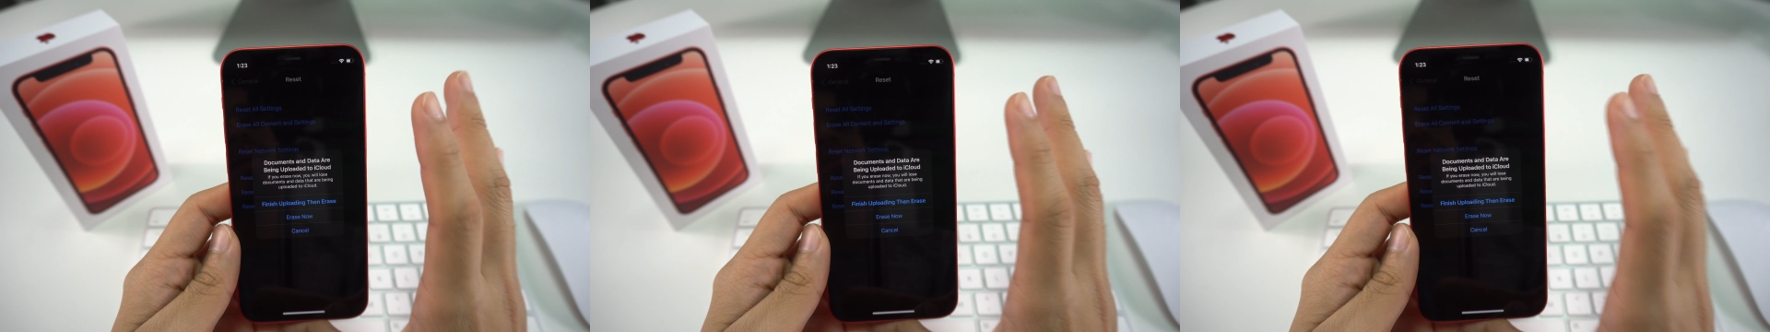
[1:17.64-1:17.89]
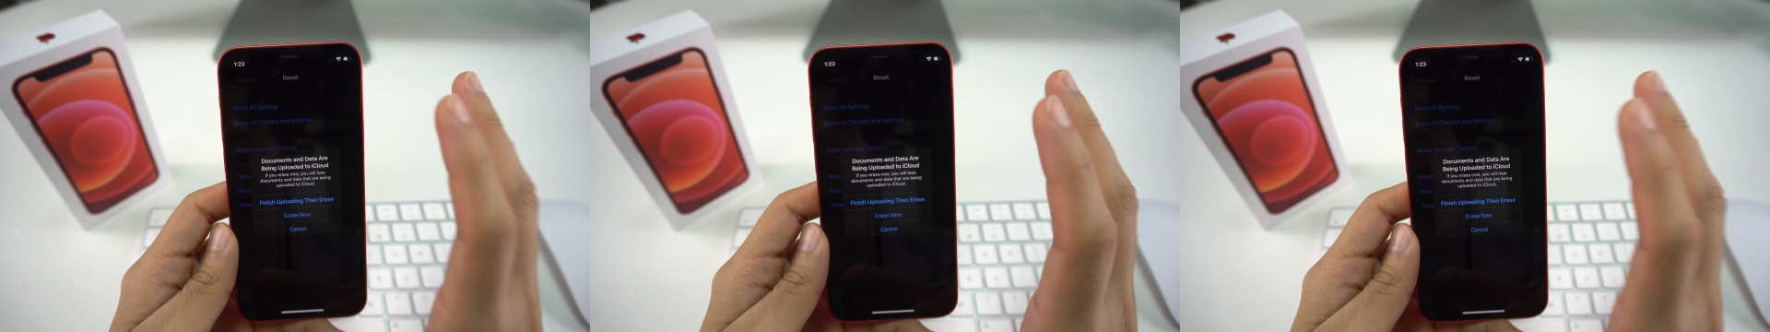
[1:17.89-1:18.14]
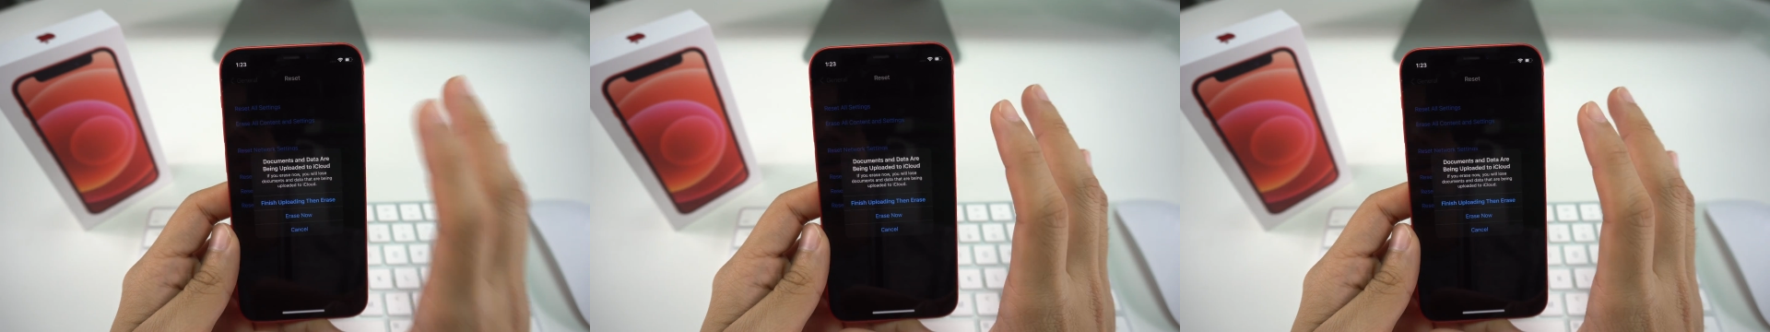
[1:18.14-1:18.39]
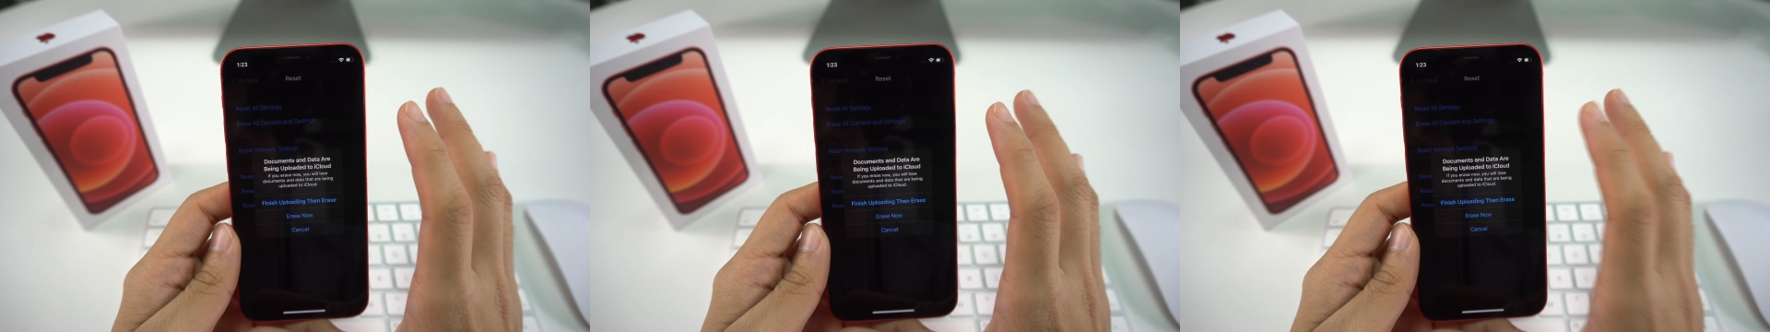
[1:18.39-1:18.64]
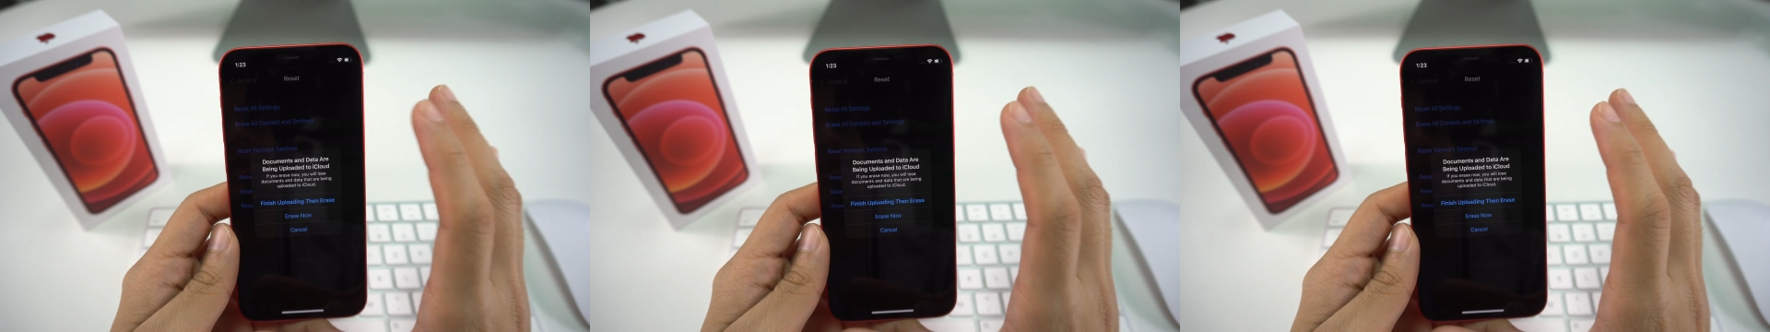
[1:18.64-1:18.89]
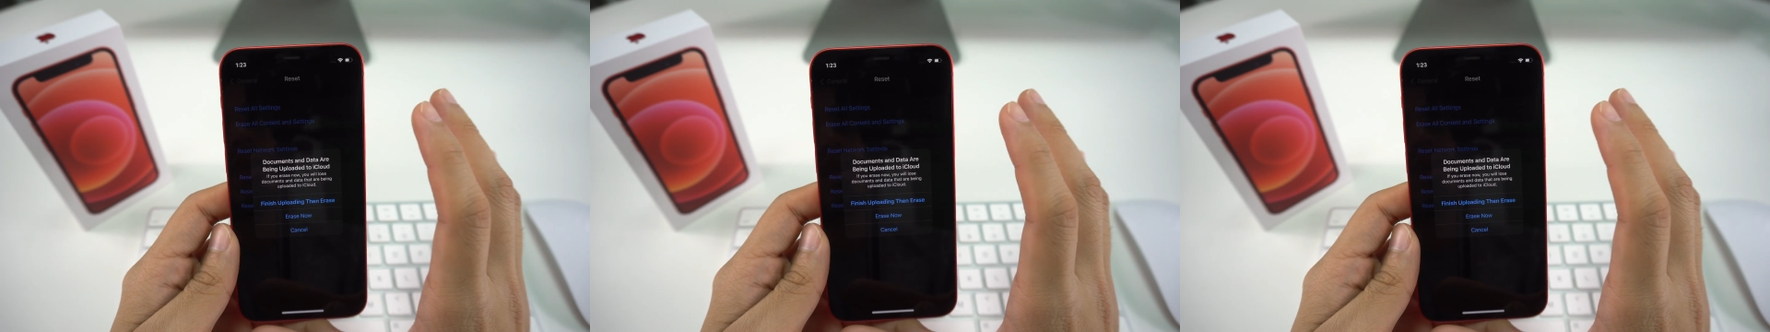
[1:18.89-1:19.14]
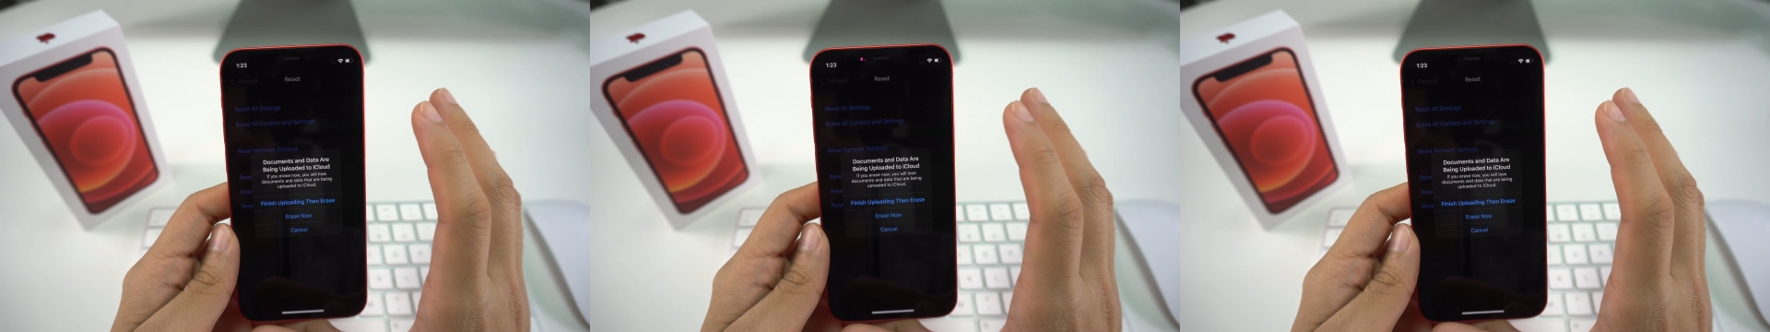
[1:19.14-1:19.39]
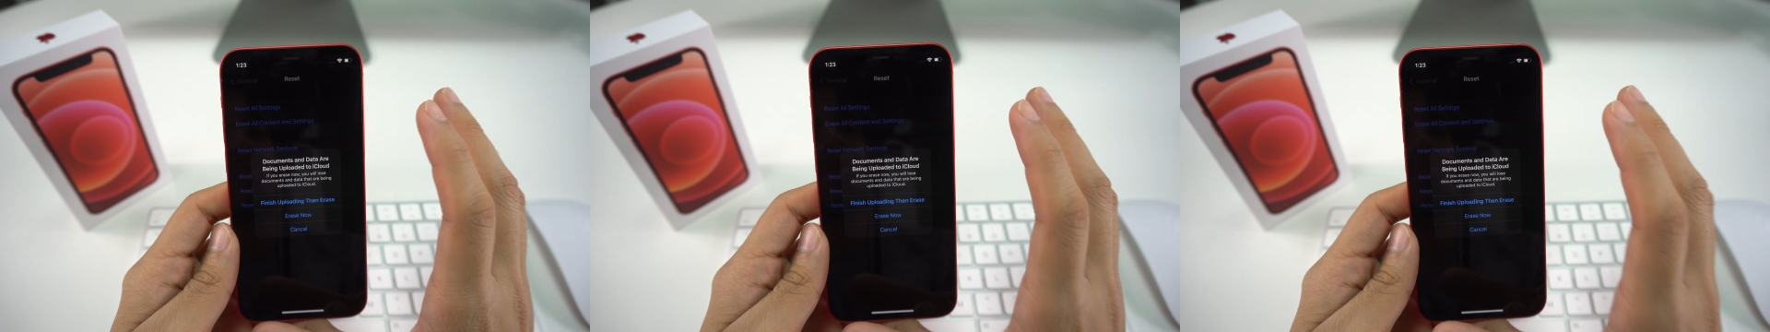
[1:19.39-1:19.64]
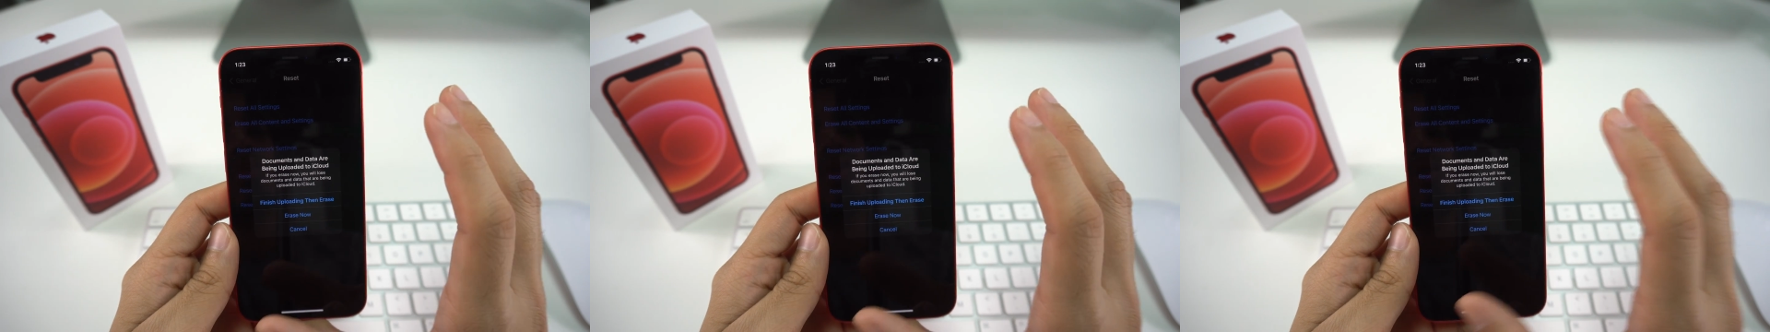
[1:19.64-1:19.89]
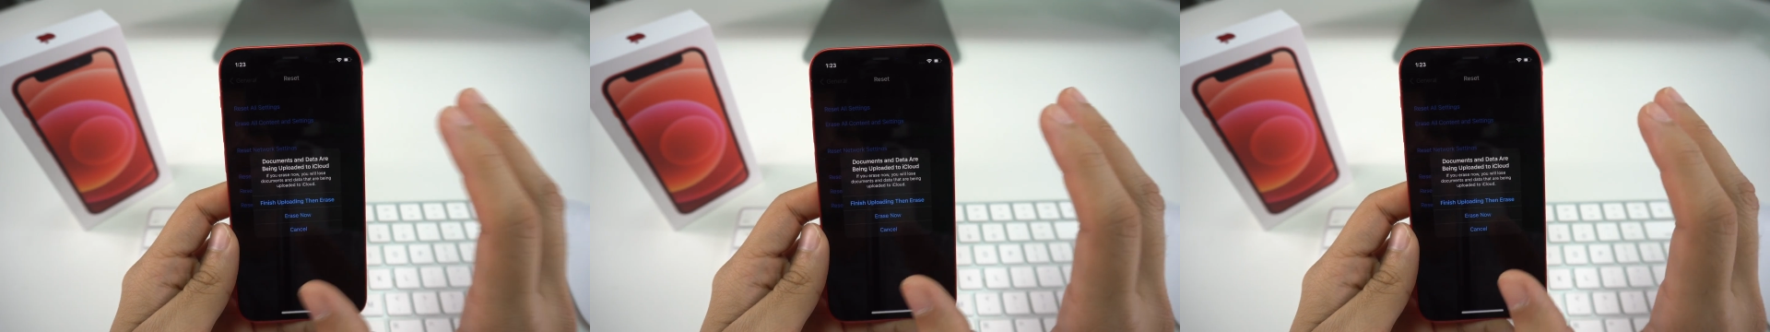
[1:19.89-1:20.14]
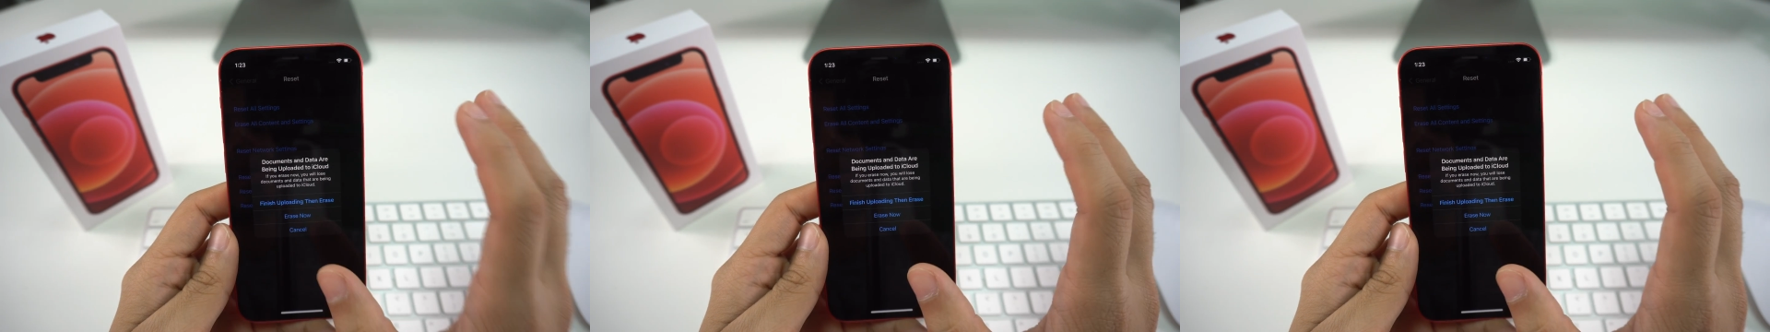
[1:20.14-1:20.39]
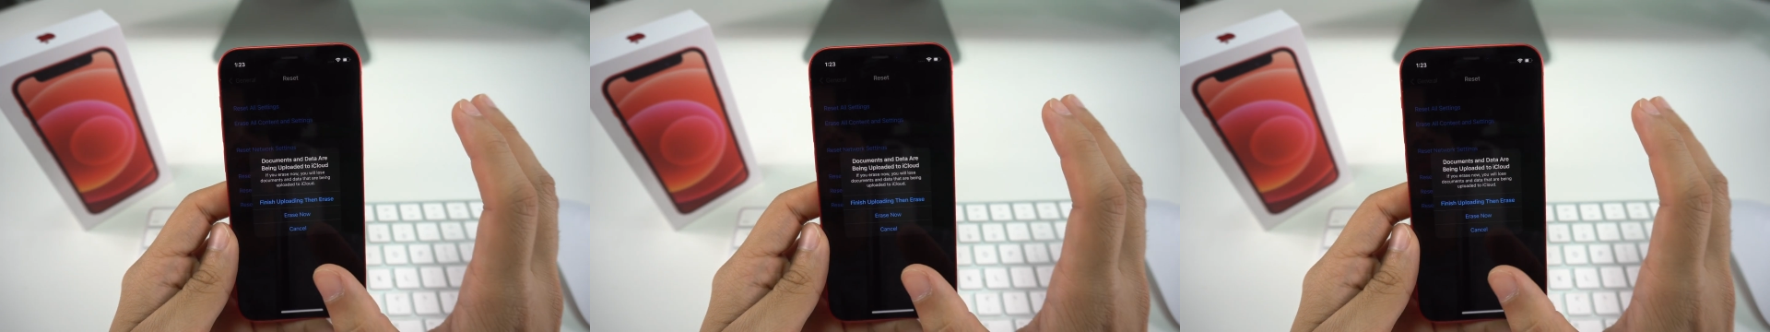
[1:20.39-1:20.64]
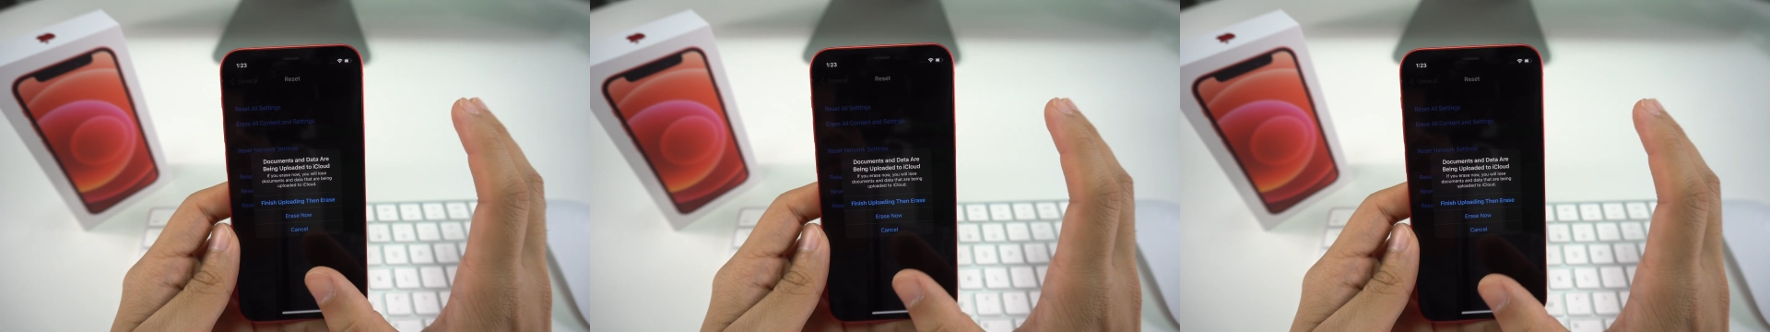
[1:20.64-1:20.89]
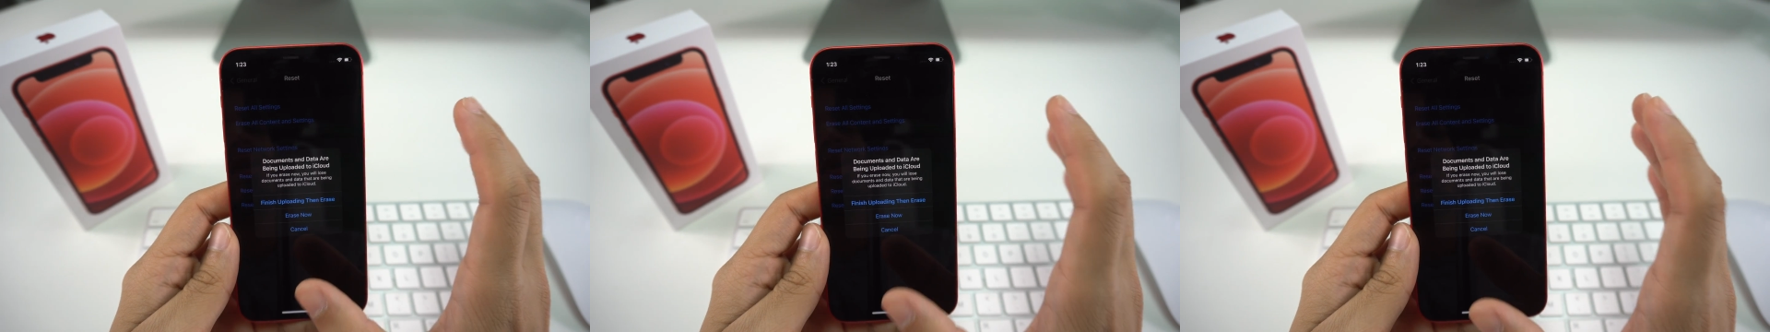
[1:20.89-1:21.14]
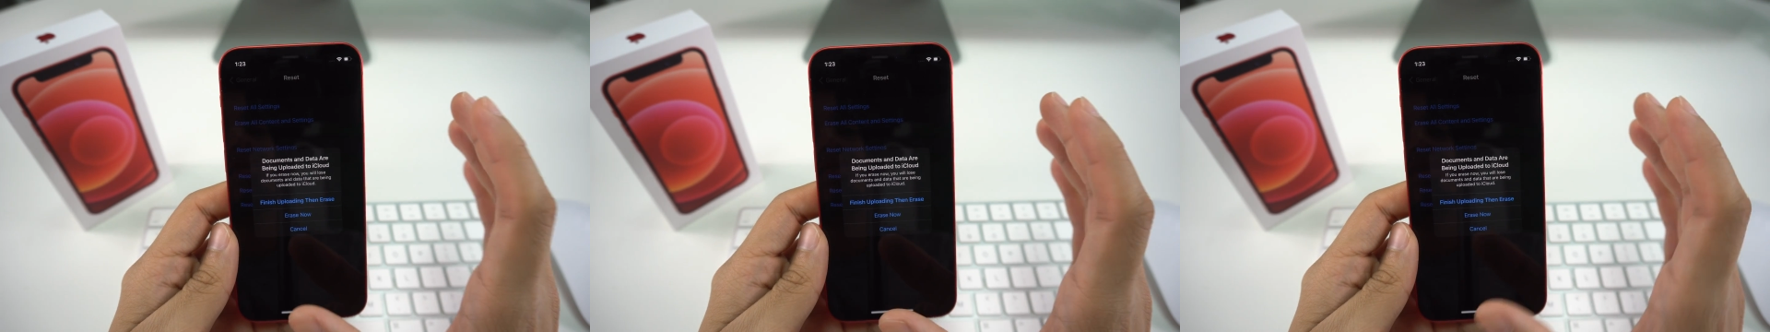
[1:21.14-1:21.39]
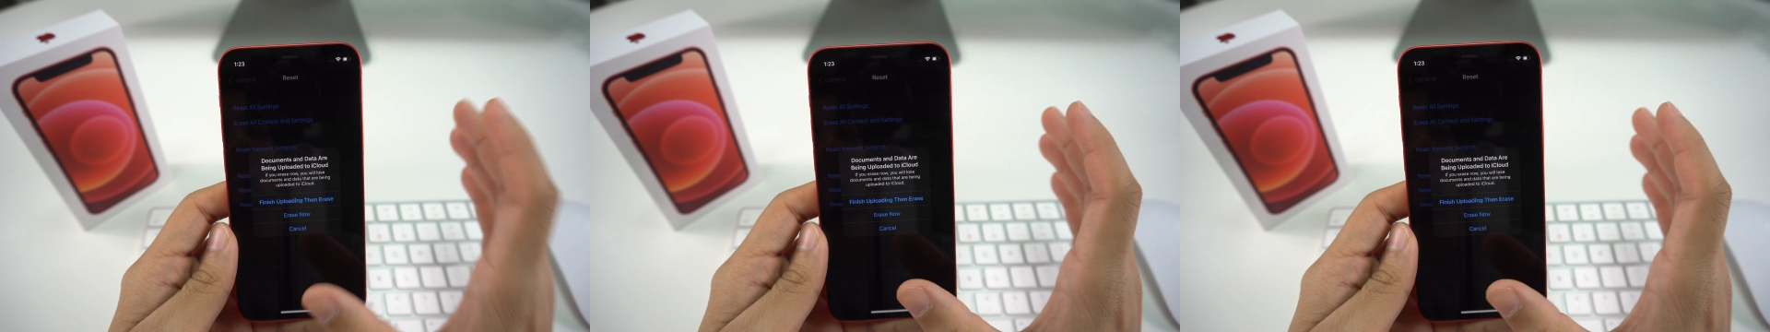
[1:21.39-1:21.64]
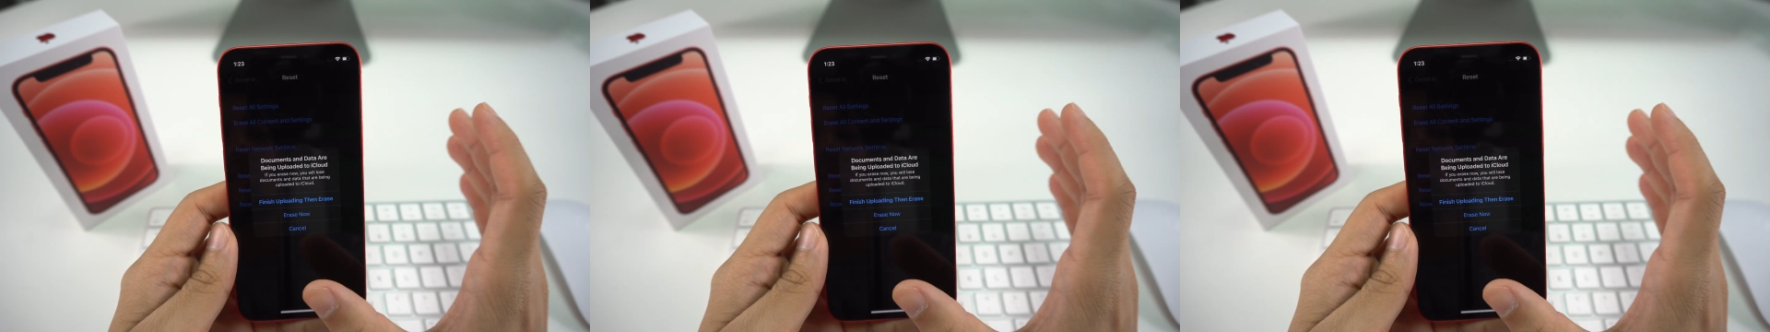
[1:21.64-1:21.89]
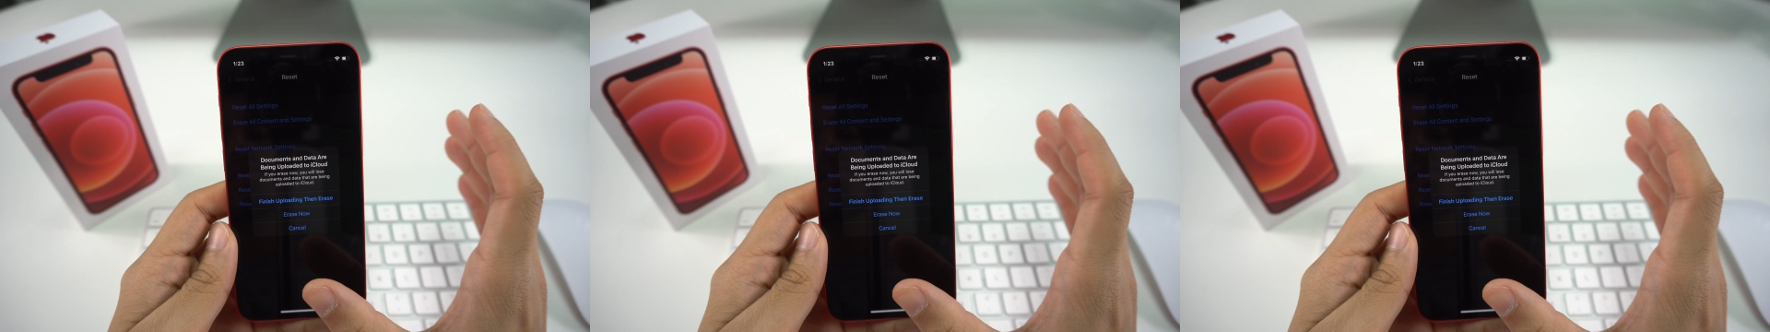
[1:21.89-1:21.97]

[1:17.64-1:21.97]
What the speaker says: [unreadable: no face in view]